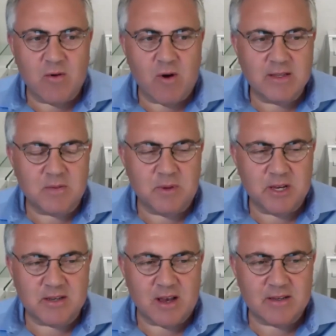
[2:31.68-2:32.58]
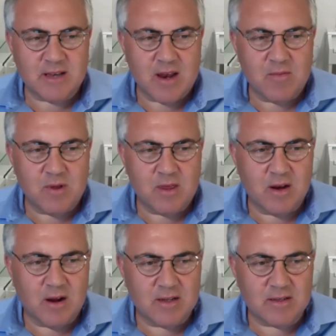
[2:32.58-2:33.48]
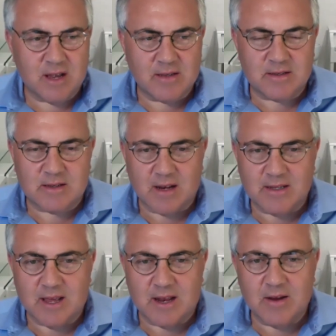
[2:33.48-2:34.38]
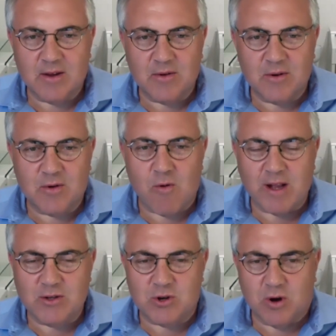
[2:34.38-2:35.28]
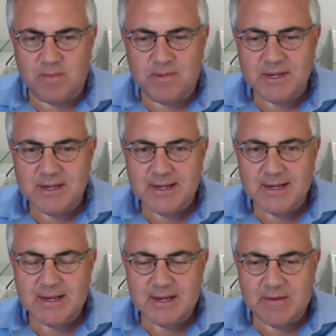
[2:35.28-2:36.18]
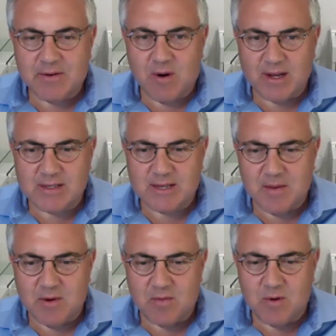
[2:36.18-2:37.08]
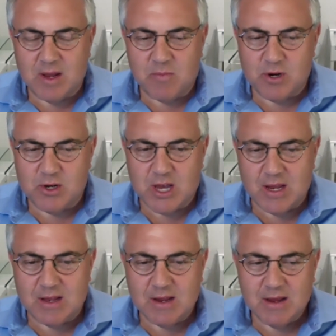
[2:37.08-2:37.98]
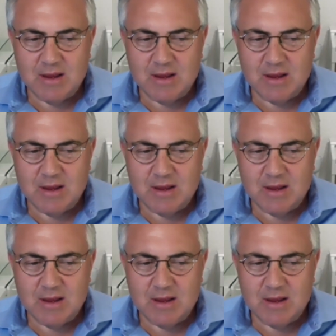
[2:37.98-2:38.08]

Great to be associated with the United States Study Center. You do a great job, have a great team, and I really appreciate it.